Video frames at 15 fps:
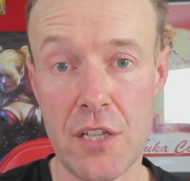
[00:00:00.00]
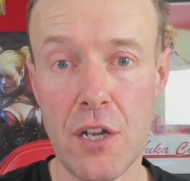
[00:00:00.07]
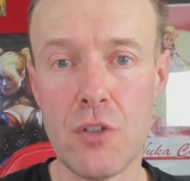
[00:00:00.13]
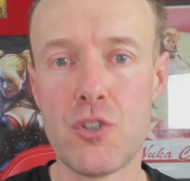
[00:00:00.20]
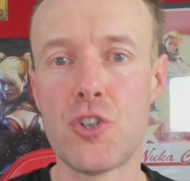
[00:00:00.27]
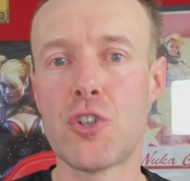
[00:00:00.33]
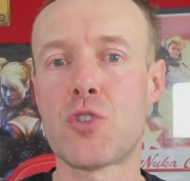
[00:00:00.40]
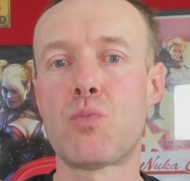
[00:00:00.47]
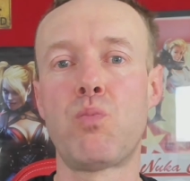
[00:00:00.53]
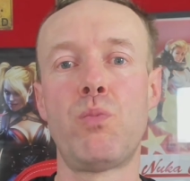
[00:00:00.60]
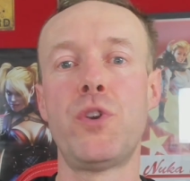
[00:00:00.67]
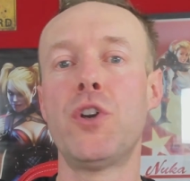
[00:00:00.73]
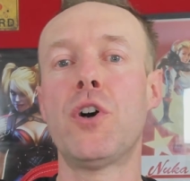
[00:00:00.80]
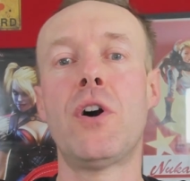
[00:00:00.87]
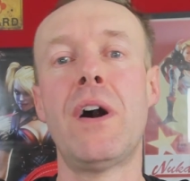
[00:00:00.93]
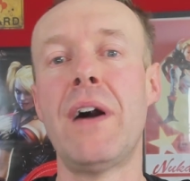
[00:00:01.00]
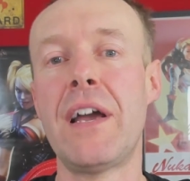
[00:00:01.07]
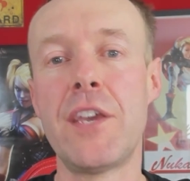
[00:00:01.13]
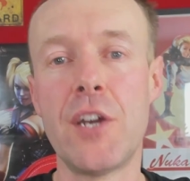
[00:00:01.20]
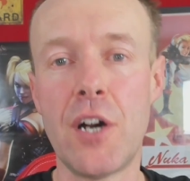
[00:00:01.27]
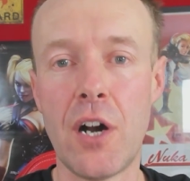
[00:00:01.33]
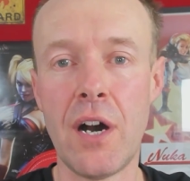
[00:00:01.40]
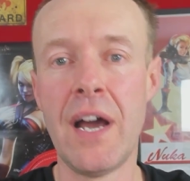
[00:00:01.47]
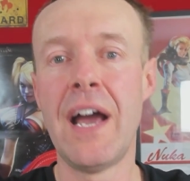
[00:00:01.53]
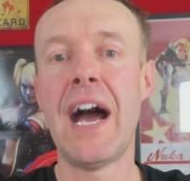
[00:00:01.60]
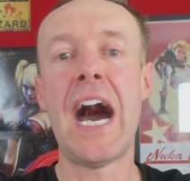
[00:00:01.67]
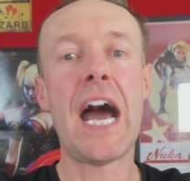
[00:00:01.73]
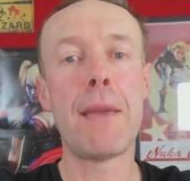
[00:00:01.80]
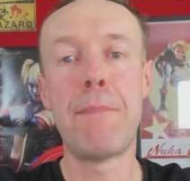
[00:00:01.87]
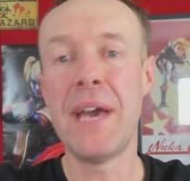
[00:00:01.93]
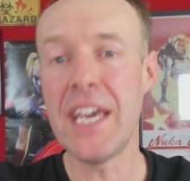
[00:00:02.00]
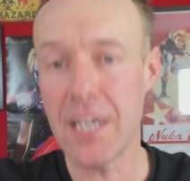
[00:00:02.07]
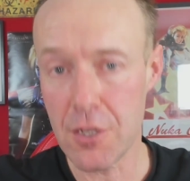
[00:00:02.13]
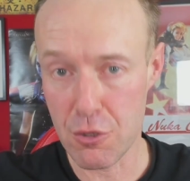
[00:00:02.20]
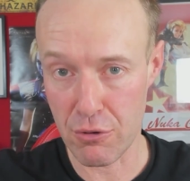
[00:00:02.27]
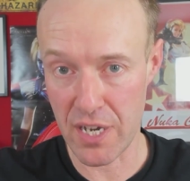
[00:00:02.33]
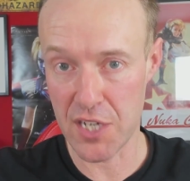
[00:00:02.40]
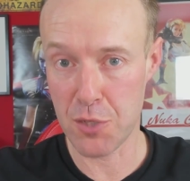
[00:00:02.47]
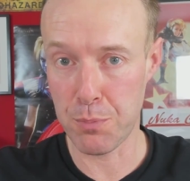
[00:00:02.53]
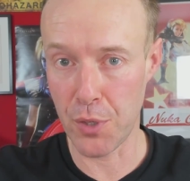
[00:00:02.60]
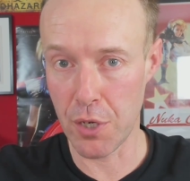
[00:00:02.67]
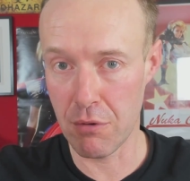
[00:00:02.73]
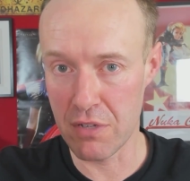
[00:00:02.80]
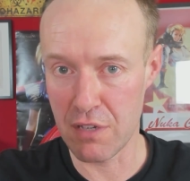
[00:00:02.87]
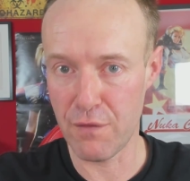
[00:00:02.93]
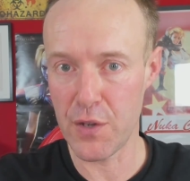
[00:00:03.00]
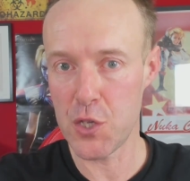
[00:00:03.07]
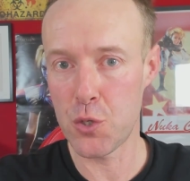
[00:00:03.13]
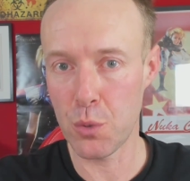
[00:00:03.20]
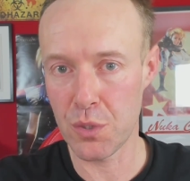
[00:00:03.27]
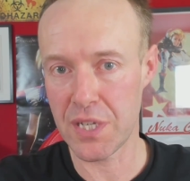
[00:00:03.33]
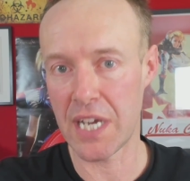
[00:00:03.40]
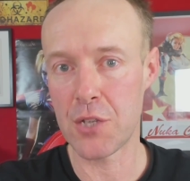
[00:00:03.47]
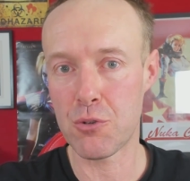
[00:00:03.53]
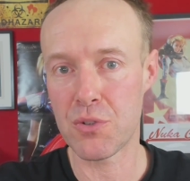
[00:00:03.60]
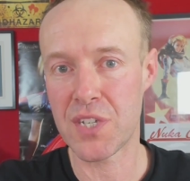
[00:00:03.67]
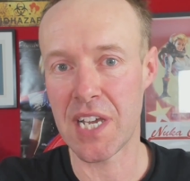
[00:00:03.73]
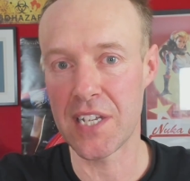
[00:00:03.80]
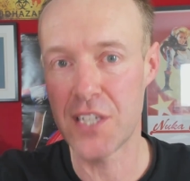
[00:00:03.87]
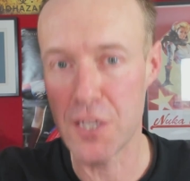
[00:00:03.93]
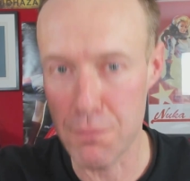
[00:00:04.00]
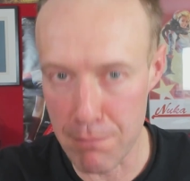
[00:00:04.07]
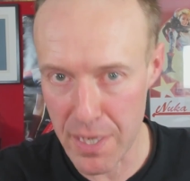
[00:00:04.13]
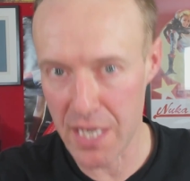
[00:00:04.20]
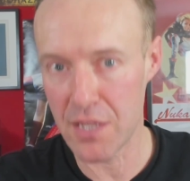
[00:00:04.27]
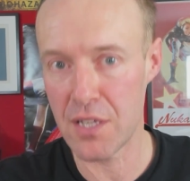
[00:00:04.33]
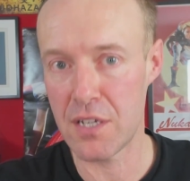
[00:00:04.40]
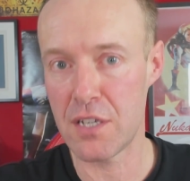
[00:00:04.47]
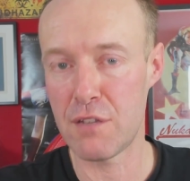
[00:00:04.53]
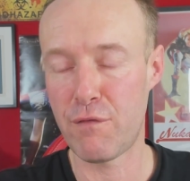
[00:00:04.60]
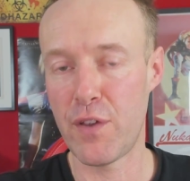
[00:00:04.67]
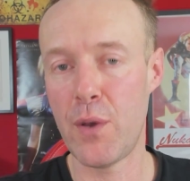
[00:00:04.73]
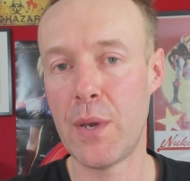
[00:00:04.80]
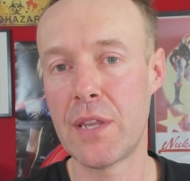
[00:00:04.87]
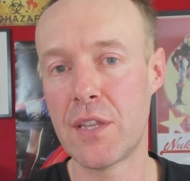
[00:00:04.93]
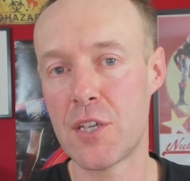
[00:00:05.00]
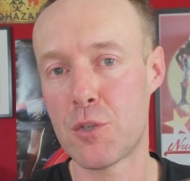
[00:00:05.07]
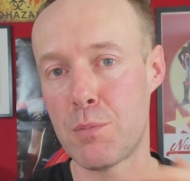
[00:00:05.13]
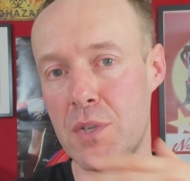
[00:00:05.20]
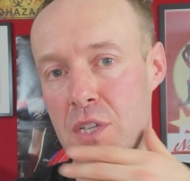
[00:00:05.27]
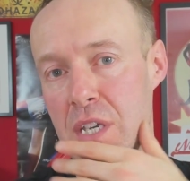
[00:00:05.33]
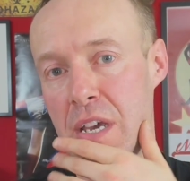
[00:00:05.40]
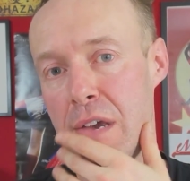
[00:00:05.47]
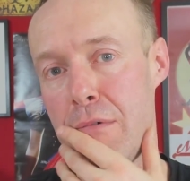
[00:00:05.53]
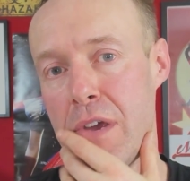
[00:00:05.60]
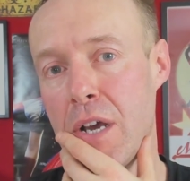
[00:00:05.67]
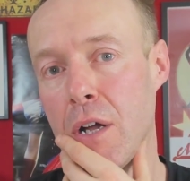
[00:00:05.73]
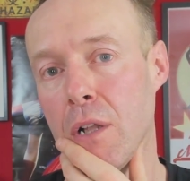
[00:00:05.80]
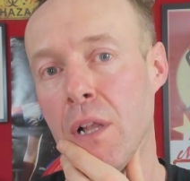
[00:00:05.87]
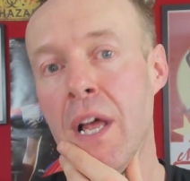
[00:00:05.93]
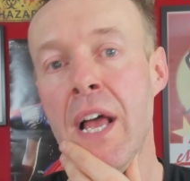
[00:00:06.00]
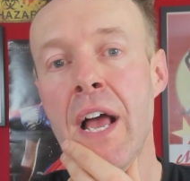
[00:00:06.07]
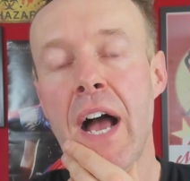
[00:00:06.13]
not just your IP address, but your individual data, and say it is me that is viewing this material.